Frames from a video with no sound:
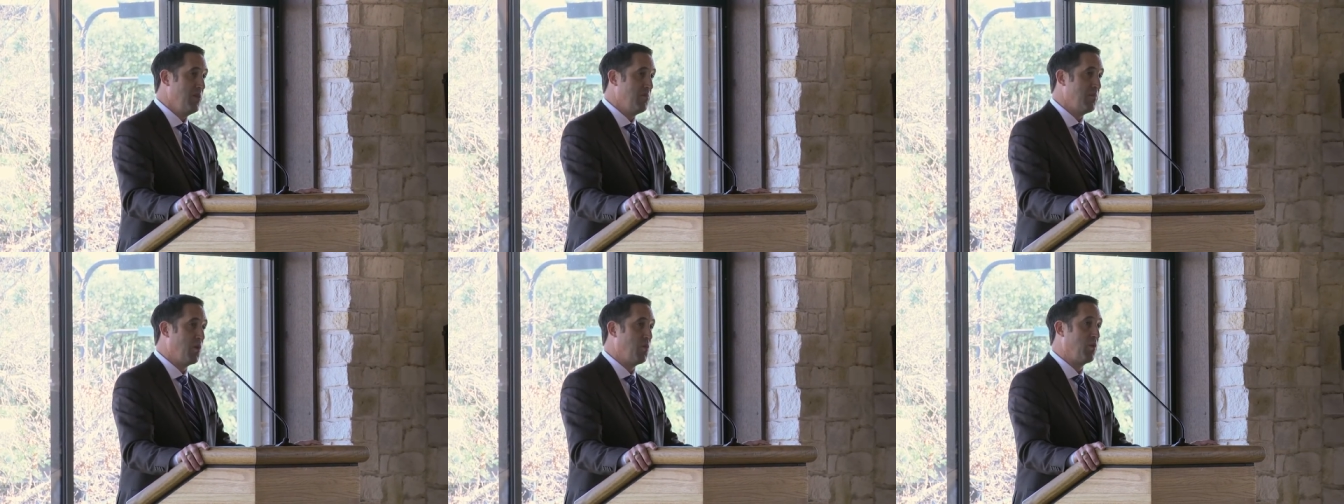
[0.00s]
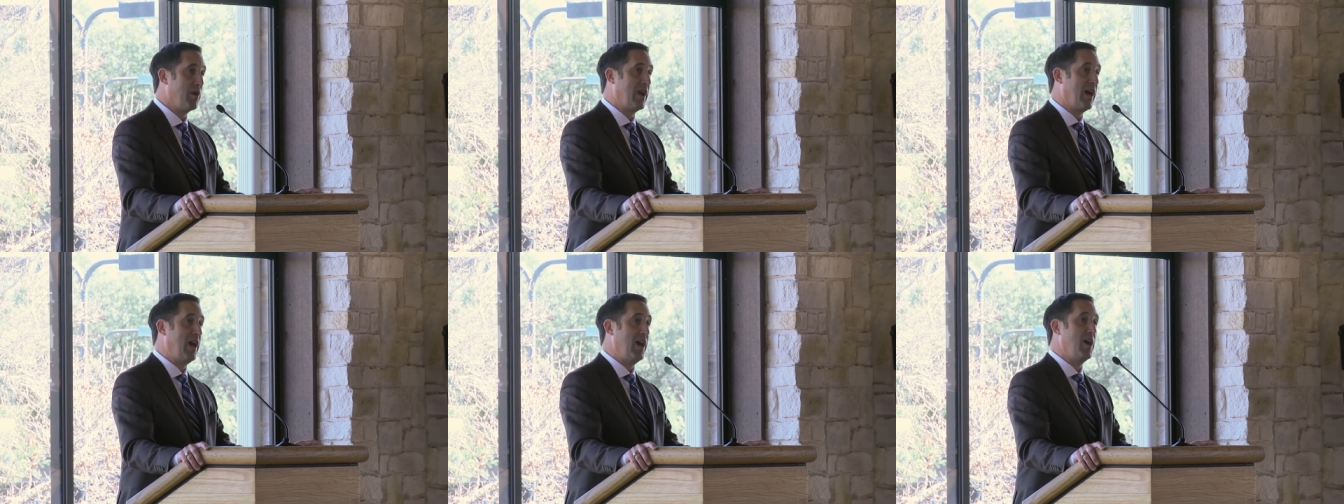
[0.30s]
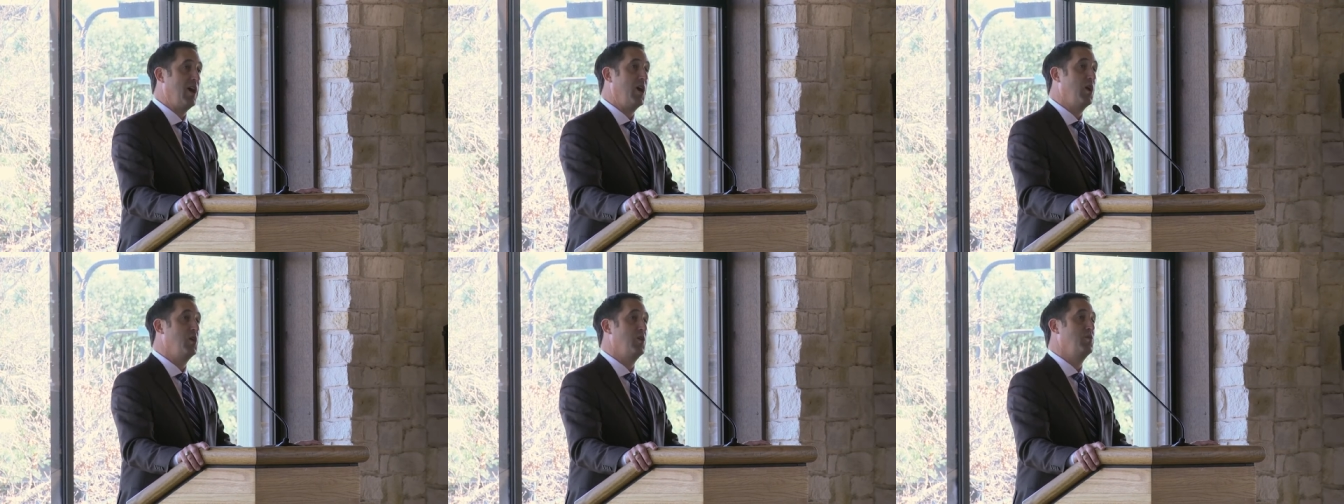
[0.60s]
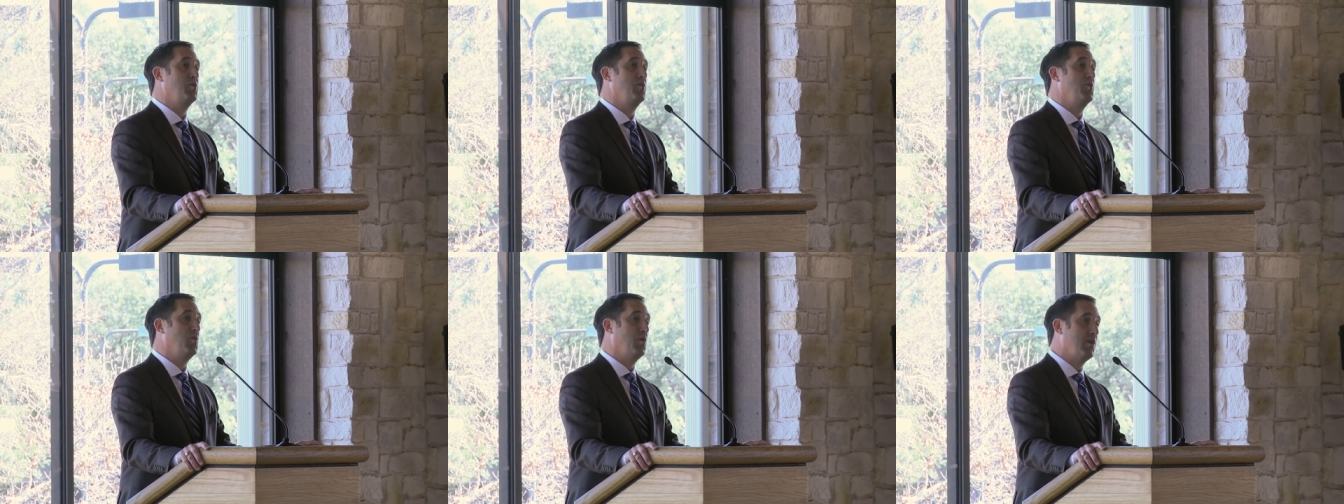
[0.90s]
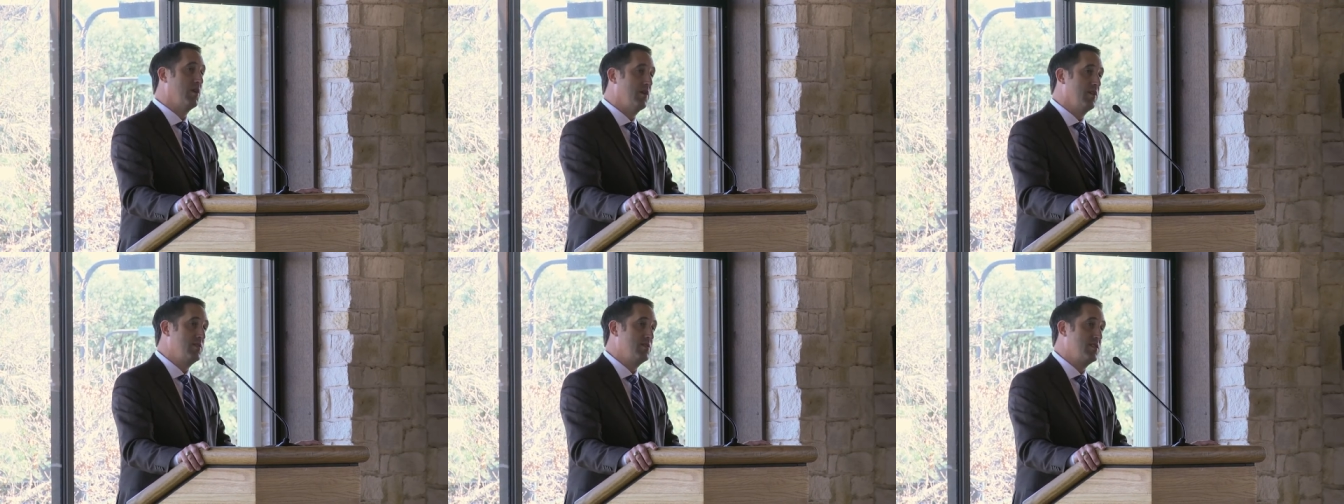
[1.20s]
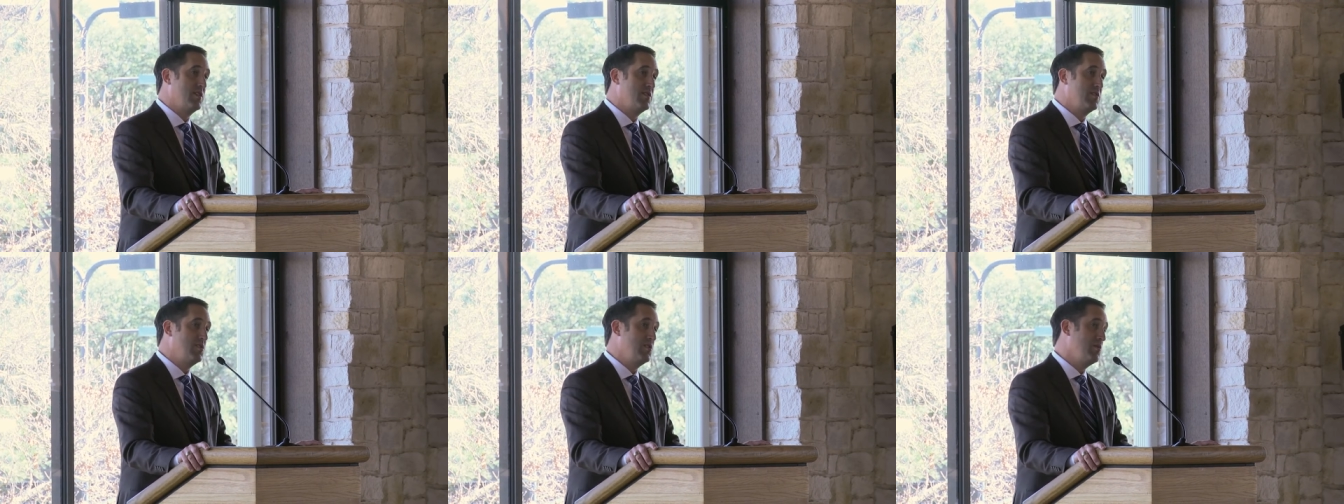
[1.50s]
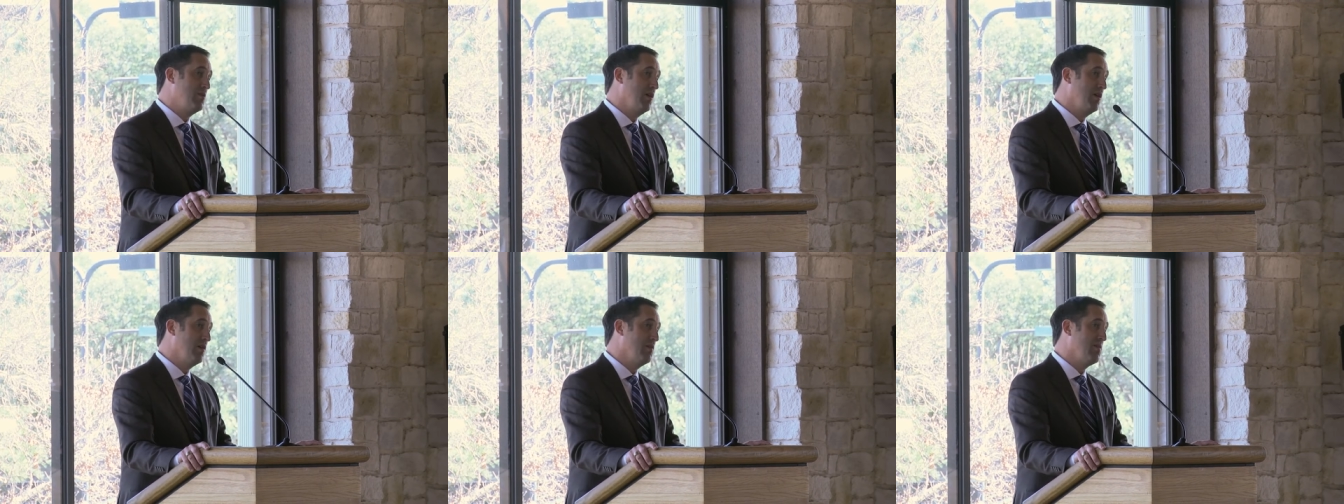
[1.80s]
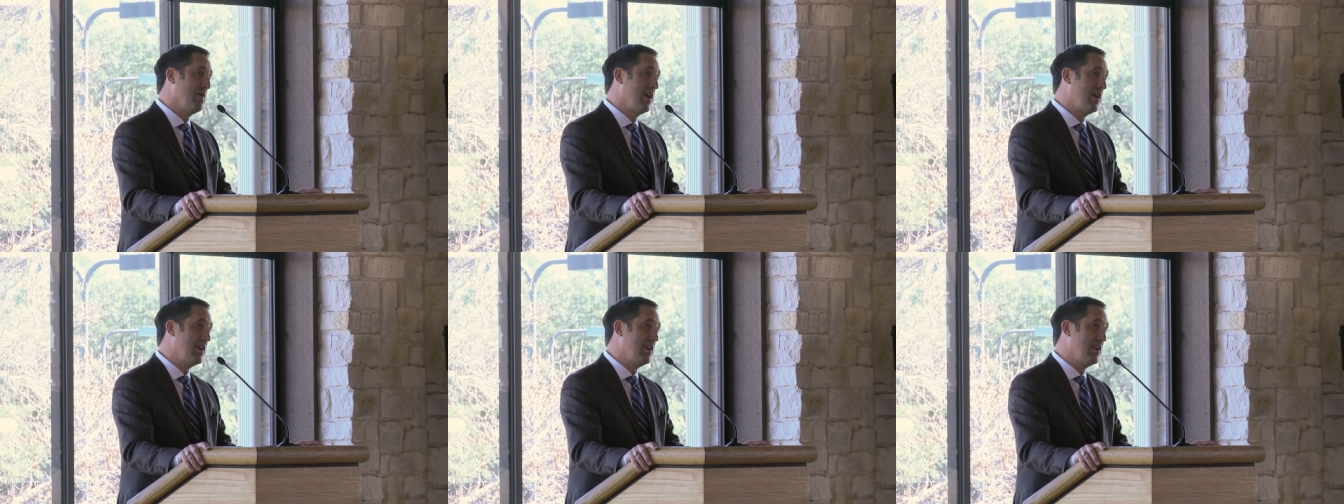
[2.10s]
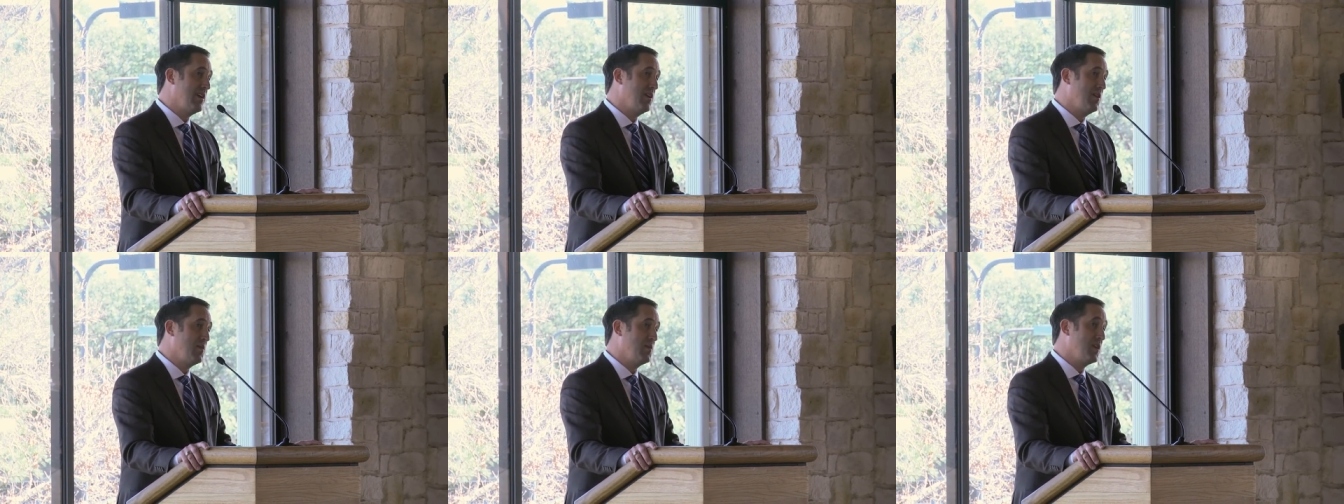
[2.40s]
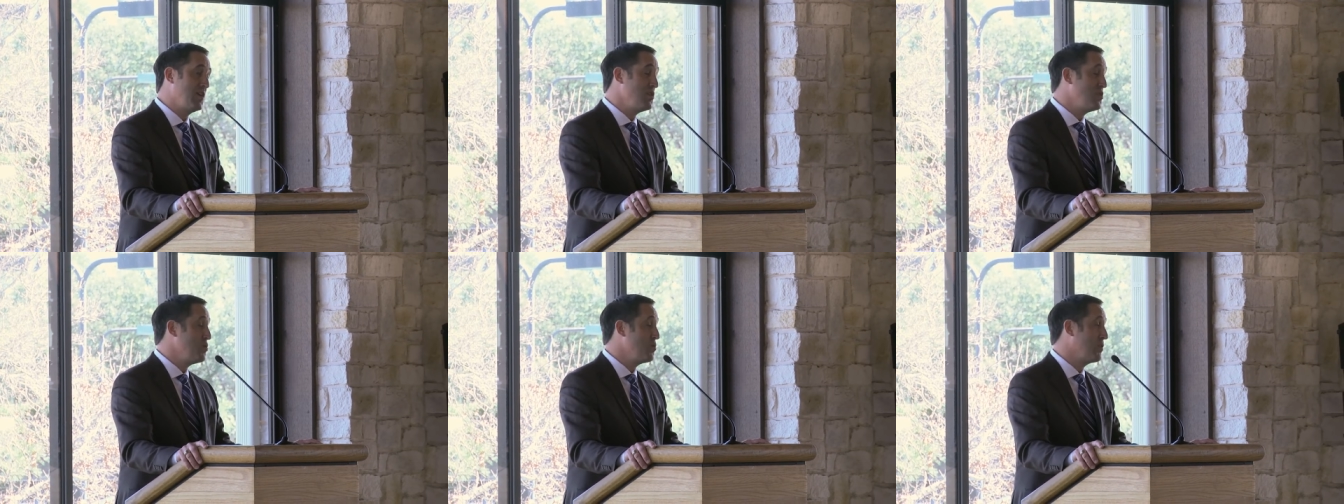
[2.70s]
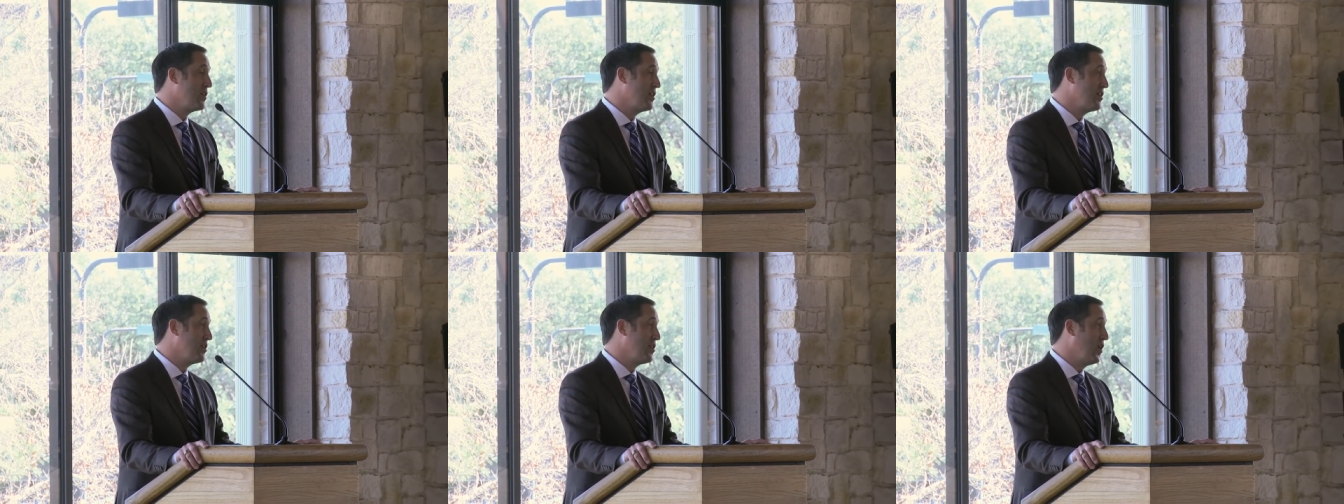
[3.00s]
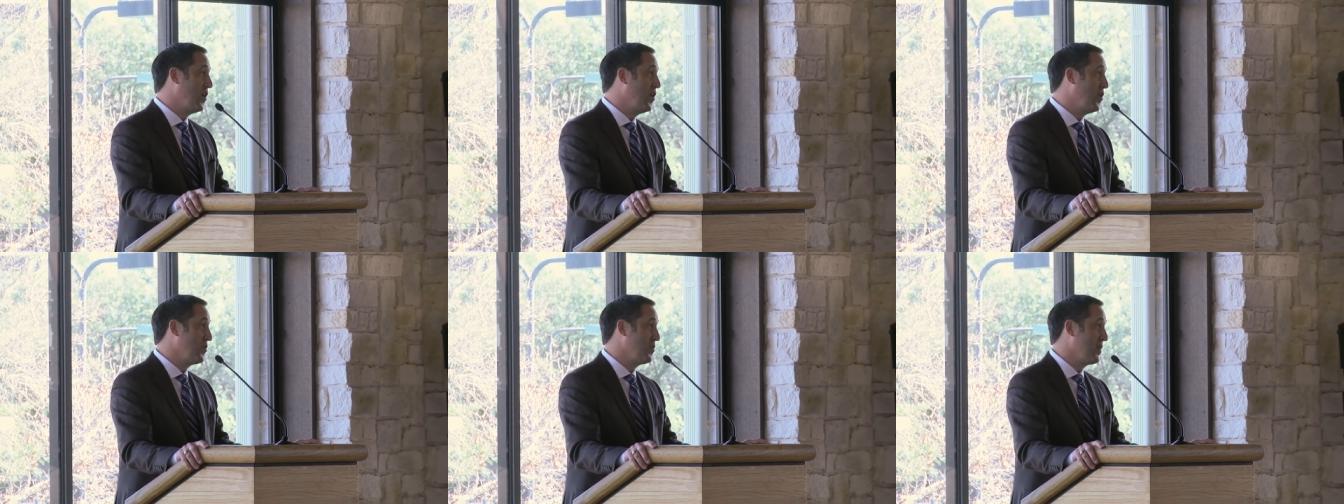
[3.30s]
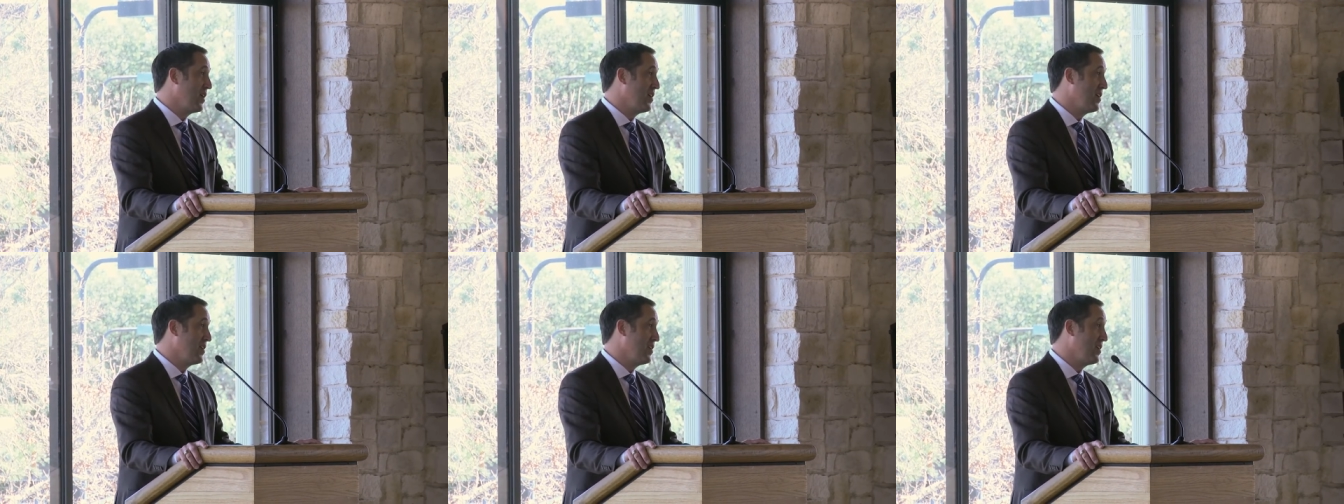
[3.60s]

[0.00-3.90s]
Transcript: But when I uttered the words into her right ear that you can call